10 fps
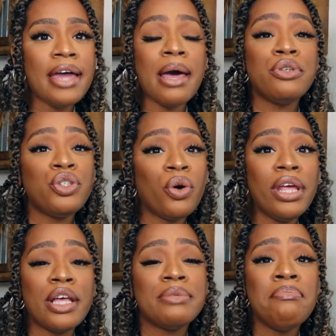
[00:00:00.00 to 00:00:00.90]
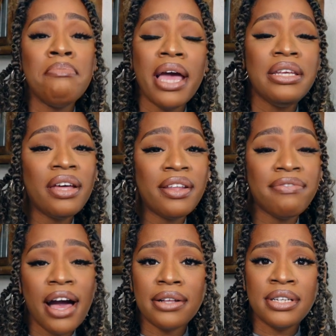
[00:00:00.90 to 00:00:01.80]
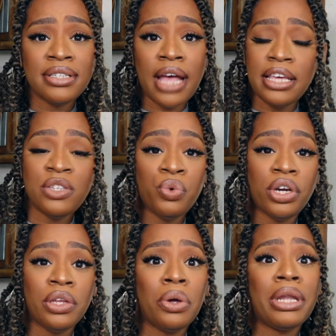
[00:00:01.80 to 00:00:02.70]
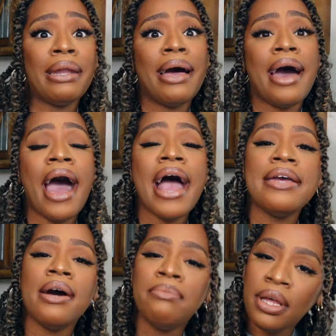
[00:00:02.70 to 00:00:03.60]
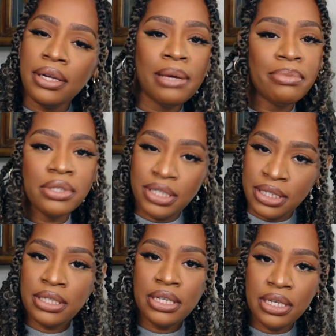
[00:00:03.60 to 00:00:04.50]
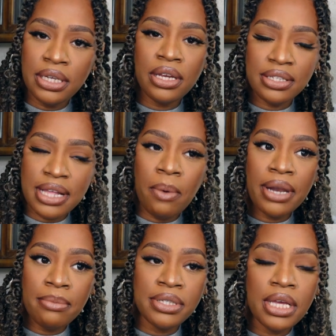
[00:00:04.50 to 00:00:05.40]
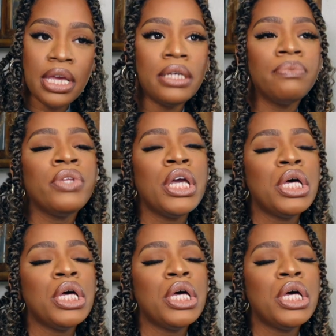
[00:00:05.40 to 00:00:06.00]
And I'm sure there's many other factors that he's working on that I am not able to see. You understand what I'm saying?